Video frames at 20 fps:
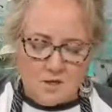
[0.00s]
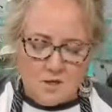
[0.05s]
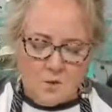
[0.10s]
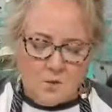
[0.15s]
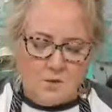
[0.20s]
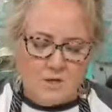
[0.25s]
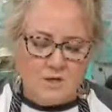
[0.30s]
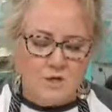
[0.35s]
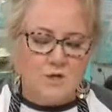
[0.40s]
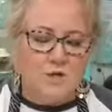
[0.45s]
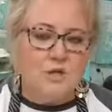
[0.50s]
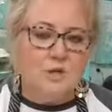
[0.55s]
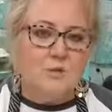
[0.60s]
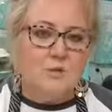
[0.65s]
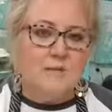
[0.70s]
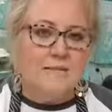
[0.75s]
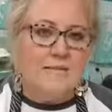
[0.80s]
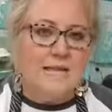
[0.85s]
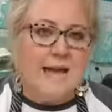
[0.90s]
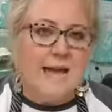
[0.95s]
when you're
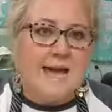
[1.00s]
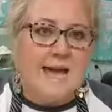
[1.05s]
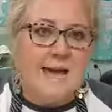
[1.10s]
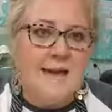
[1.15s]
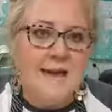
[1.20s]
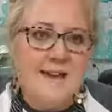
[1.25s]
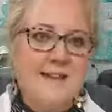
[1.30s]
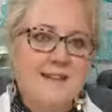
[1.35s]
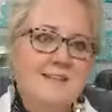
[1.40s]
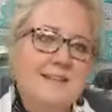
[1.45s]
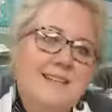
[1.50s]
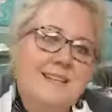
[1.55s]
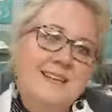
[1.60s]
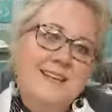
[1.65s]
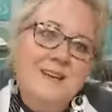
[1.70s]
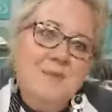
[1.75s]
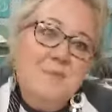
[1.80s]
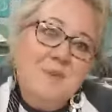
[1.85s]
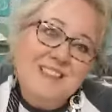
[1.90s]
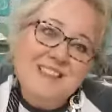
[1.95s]
doing that.
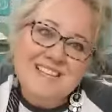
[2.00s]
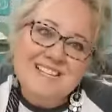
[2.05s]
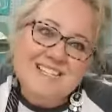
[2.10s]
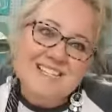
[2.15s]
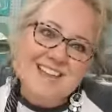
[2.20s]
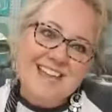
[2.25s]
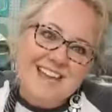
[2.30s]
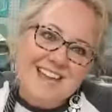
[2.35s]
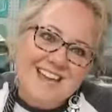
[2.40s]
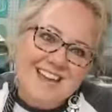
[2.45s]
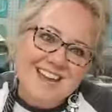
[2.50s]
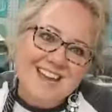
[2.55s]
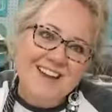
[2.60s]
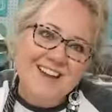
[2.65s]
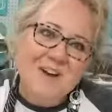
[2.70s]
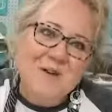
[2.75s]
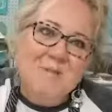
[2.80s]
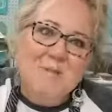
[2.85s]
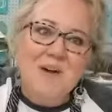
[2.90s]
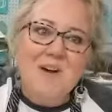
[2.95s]
But that's it. I
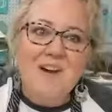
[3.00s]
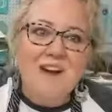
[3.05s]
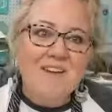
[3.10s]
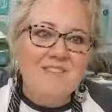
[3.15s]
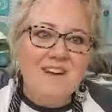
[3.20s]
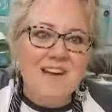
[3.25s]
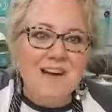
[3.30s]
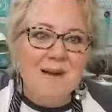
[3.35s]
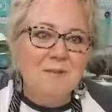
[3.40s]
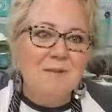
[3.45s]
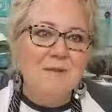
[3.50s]
hope y'all have a happy